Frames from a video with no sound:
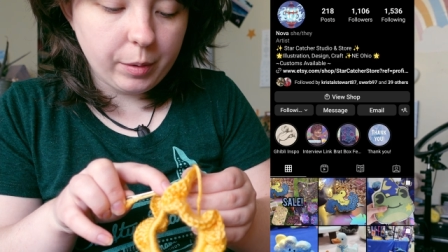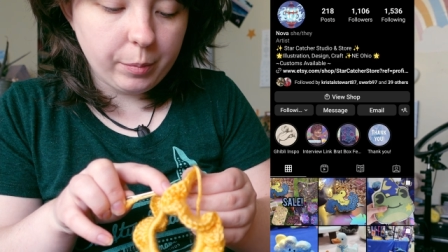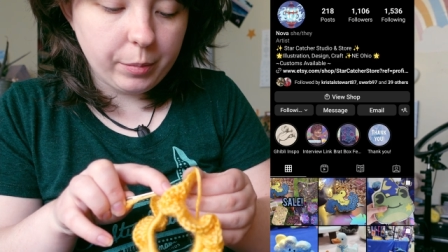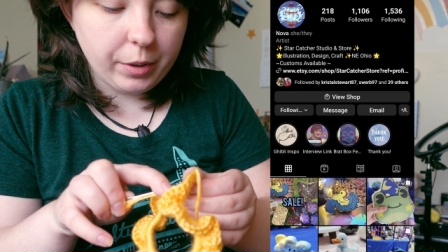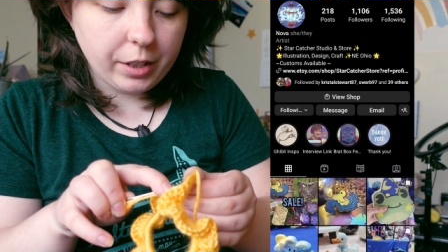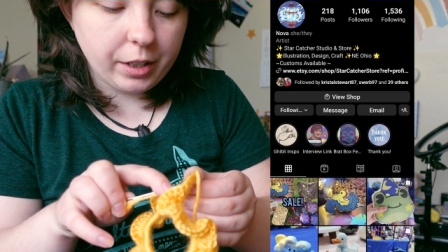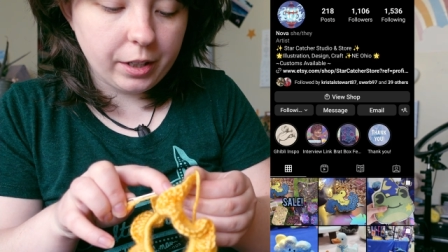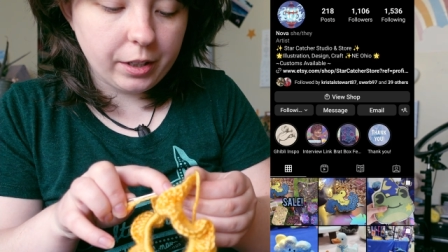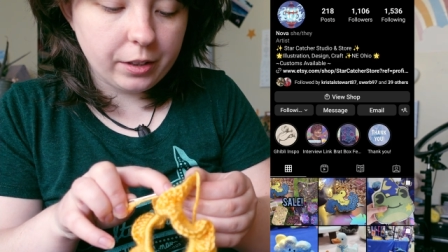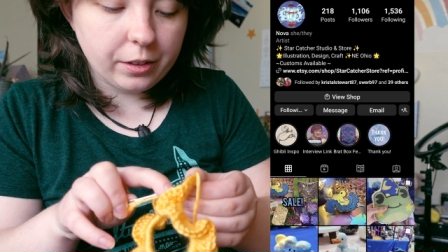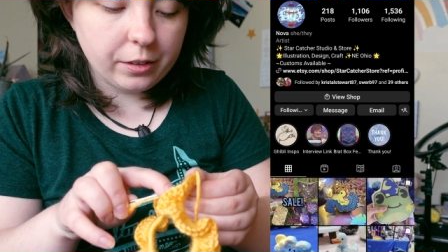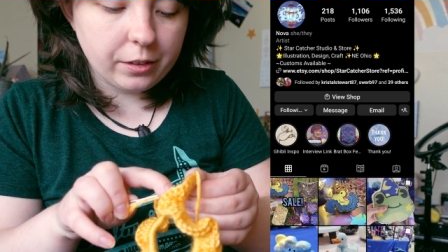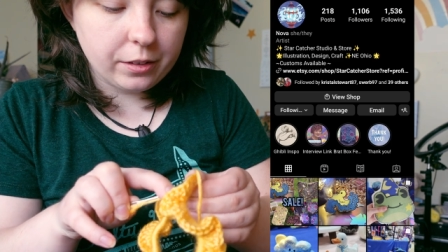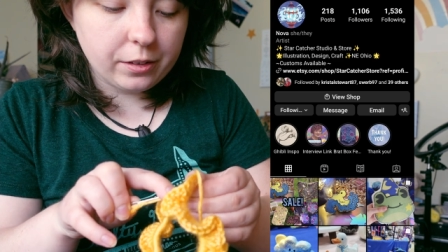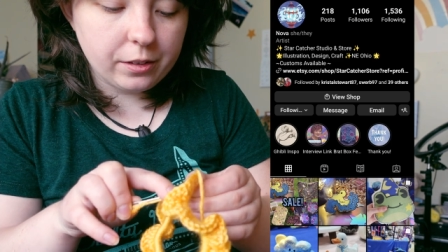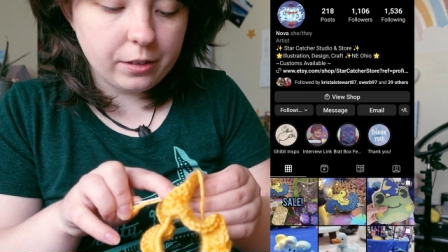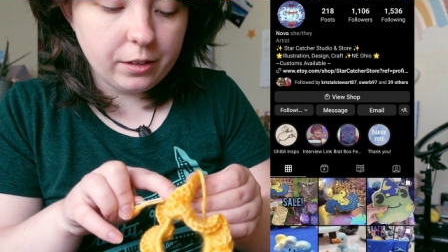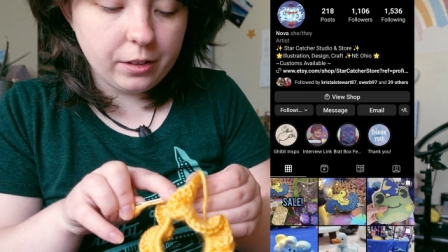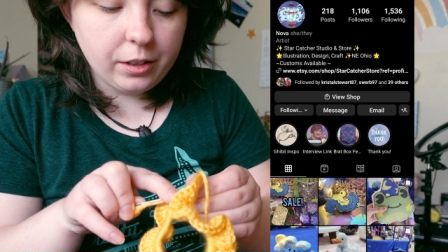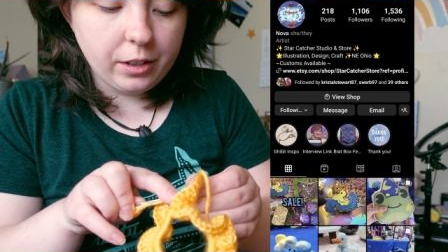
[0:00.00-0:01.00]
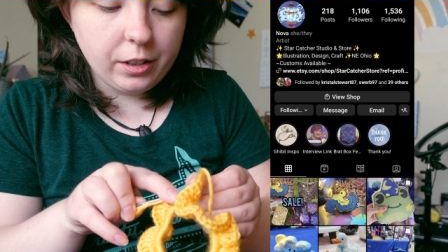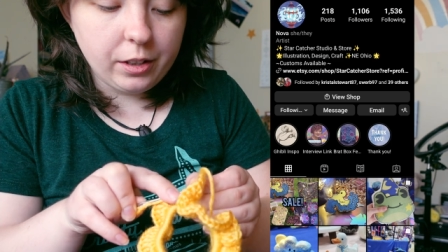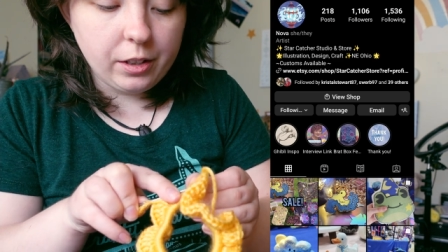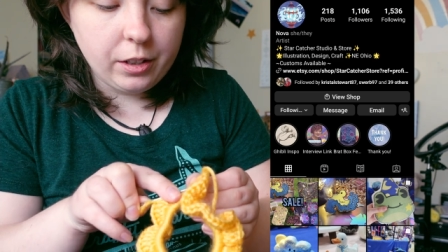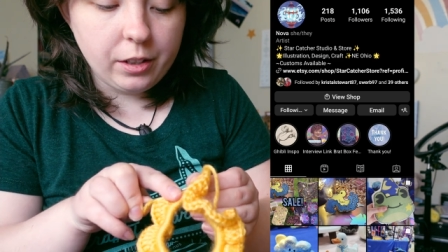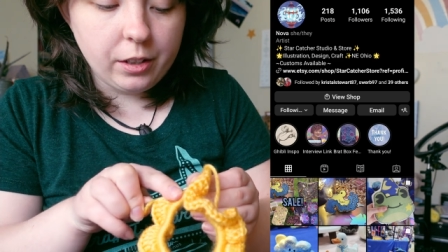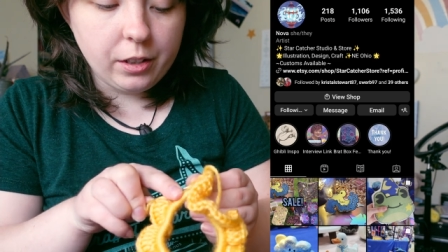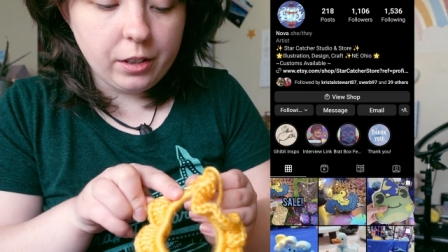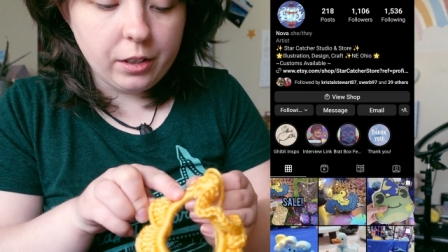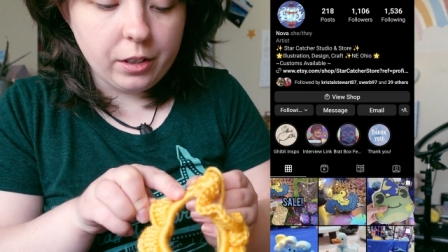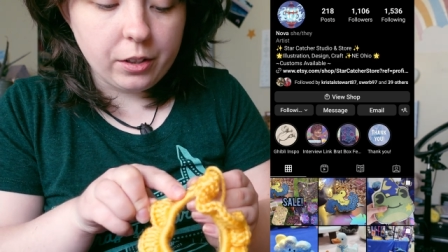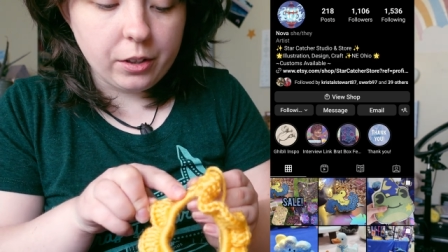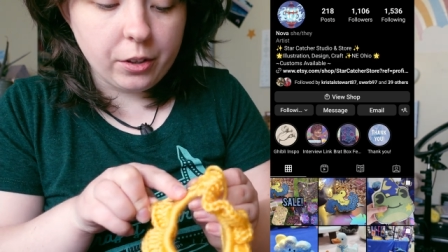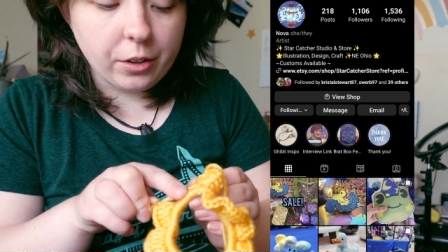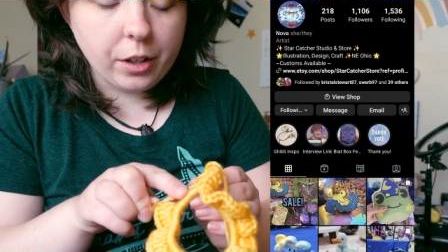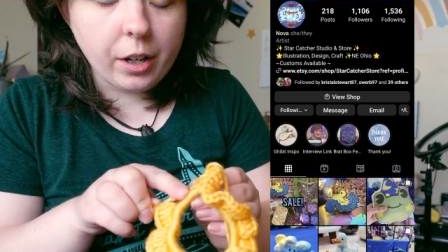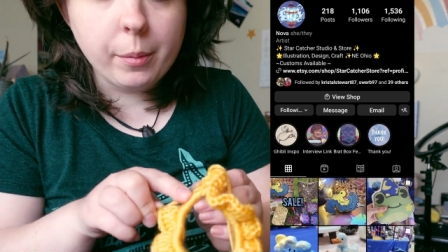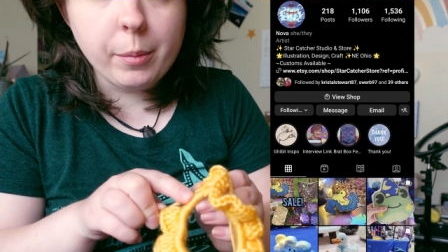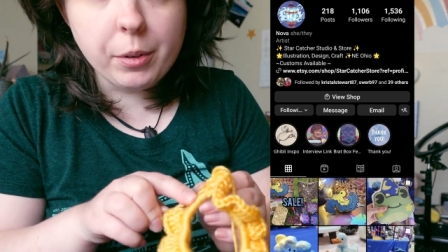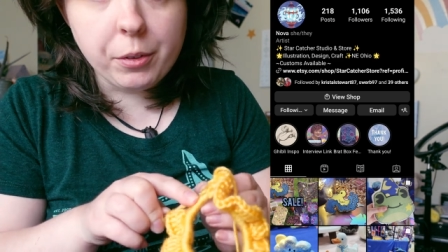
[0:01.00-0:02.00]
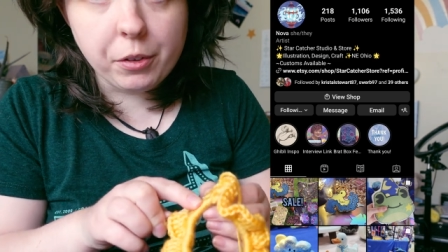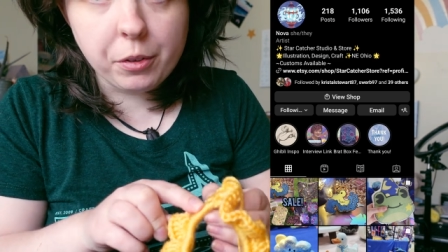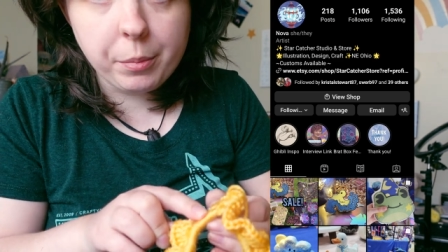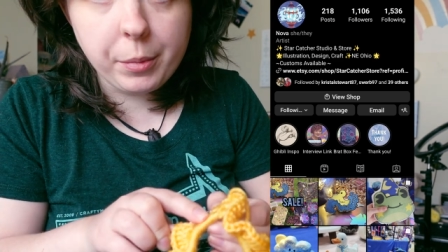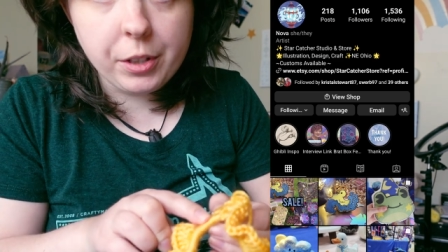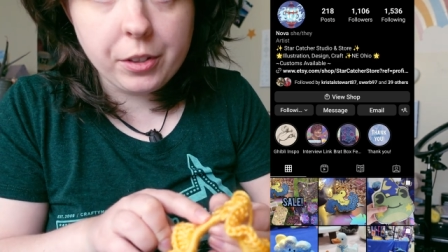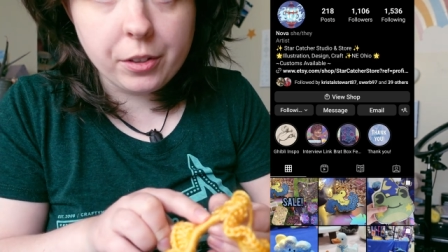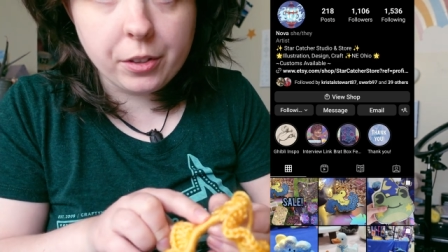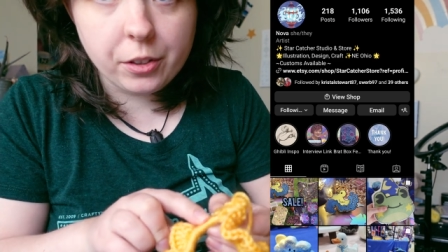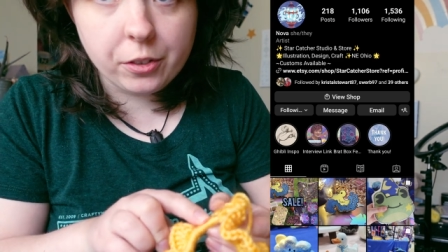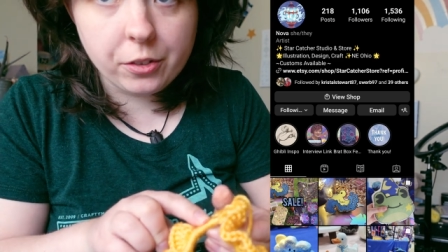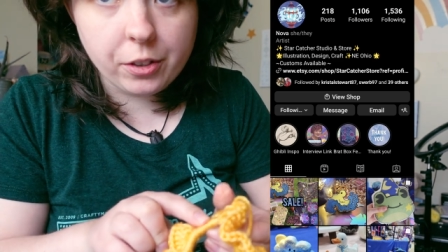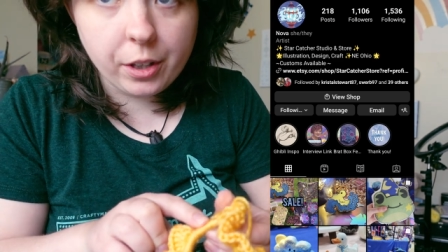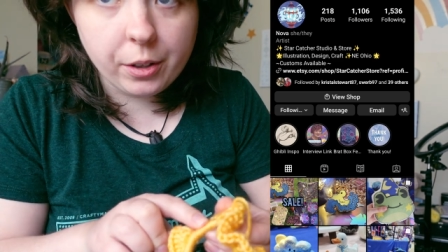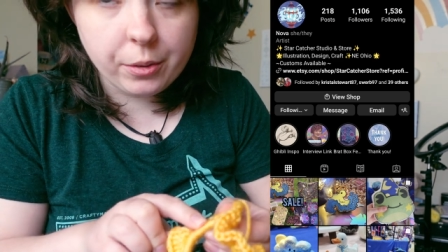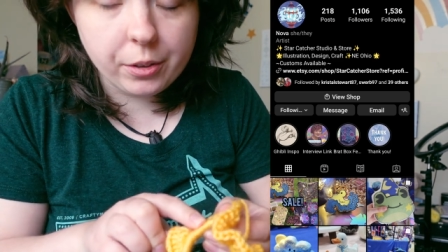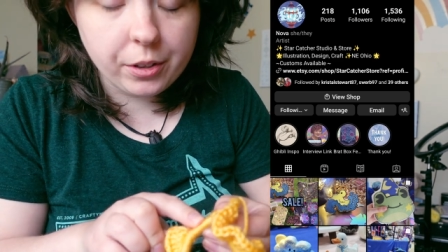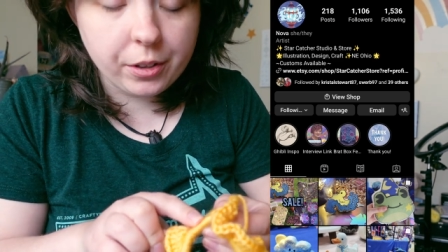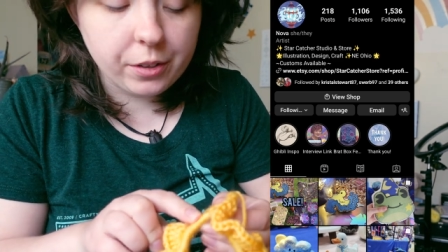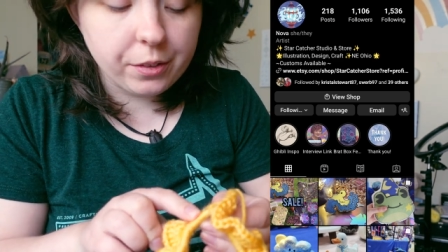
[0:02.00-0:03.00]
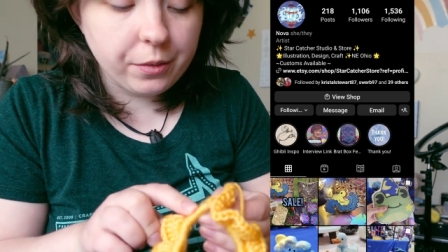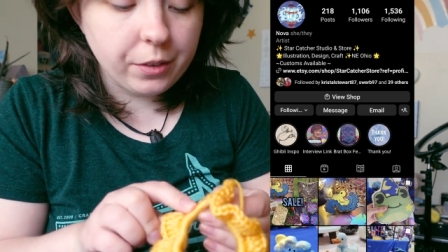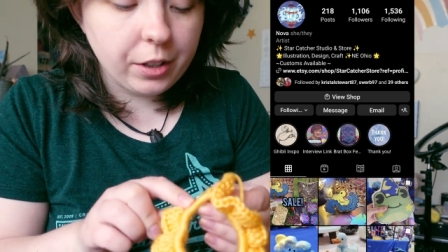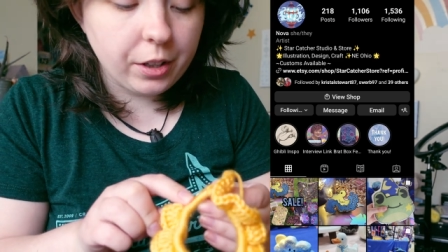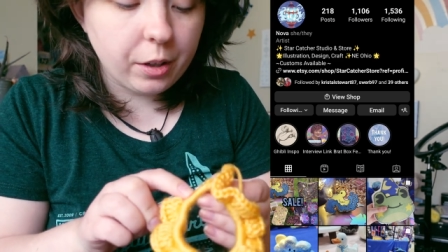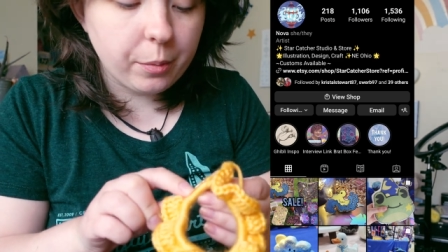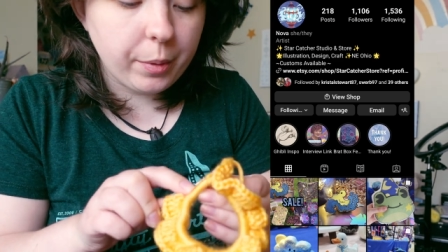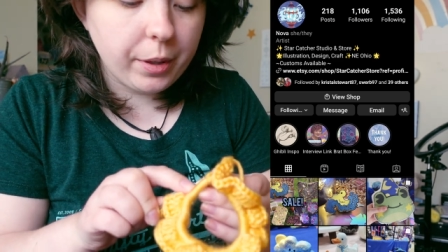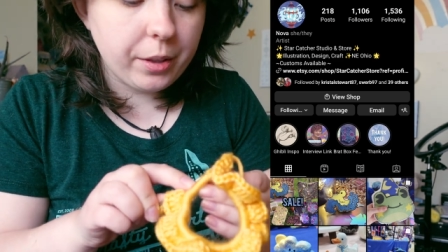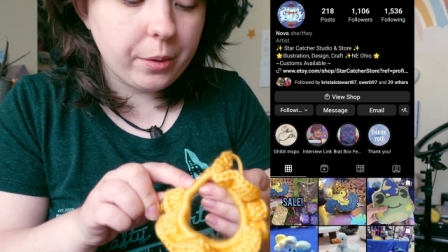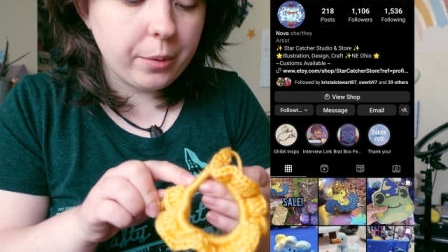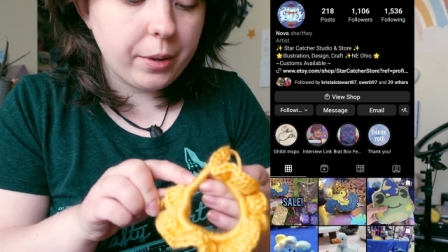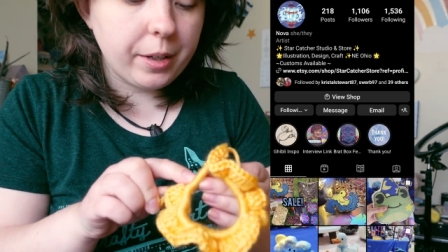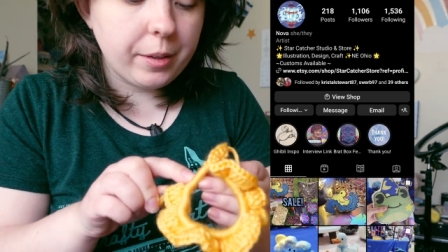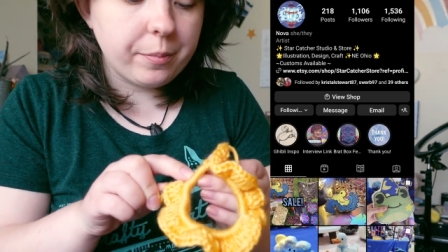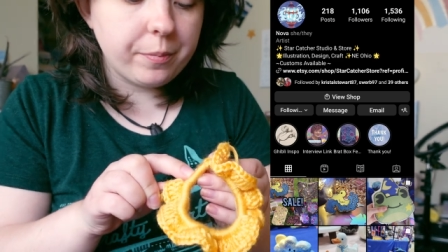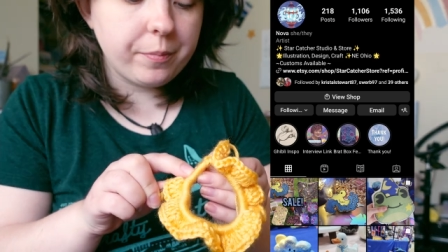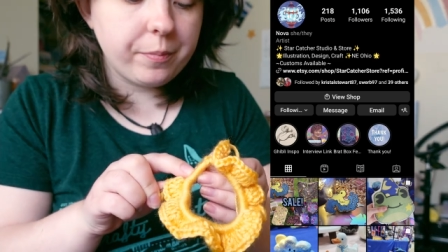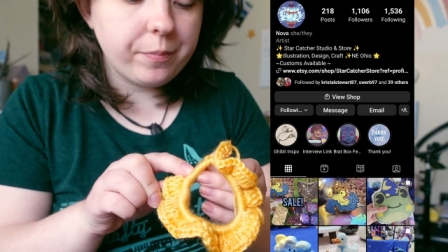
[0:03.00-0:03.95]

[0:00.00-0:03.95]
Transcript: because you're coming with me to the show in this video, by the way.